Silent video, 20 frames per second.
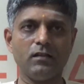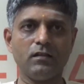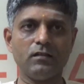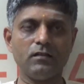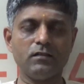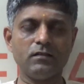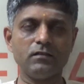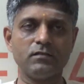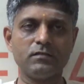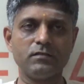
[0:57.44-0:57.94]

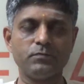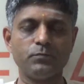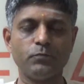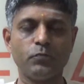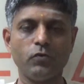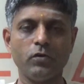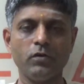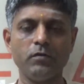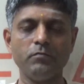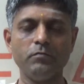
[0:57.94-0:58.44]
This
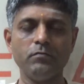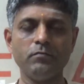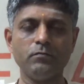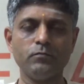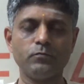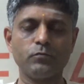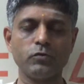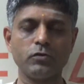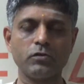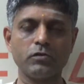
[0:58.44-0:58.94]

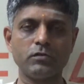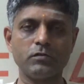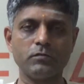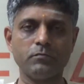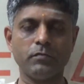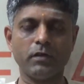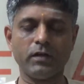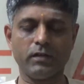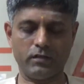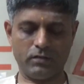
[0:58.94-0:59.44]
poem book
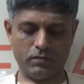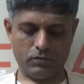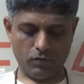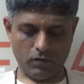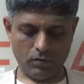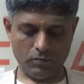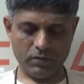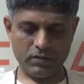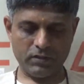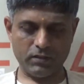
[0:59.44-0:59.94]
by
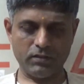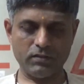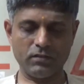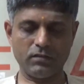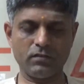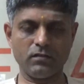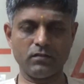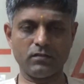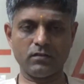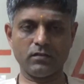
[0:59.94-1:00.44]
Swamiji
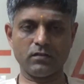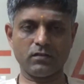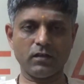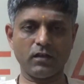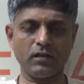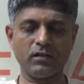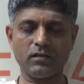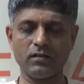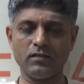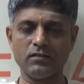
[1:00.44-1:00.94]

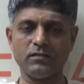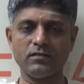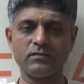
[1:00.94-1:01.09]
titled The